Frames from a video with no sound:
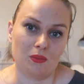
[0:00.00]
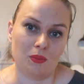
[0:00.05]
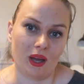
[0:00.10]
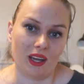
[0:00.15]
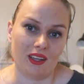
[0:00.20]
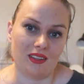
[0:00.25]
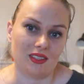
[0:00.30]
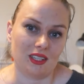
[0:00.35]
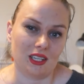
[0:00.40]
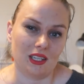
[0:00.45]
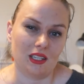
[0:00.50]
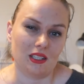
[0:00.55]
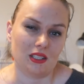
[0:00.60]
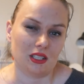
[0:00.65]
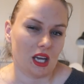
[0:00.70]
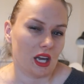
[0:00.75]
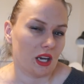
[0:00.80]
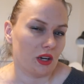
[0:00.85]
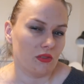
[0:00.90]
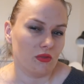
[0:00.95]
my skin is
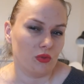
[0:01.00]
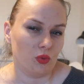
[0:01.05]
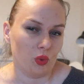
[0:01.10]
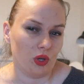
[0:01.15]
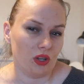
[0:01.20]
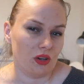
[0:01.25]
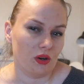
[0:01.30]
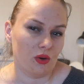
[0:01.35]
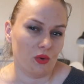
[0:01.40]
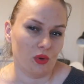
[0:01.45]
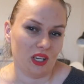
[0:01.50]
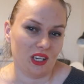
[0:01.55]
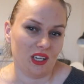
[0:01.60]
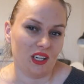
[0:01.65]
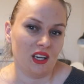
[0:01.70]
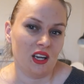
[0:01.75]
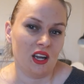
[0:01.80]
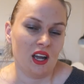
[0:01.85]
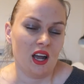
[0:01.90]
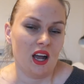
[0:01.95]
kind of weird
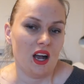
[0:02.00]
already.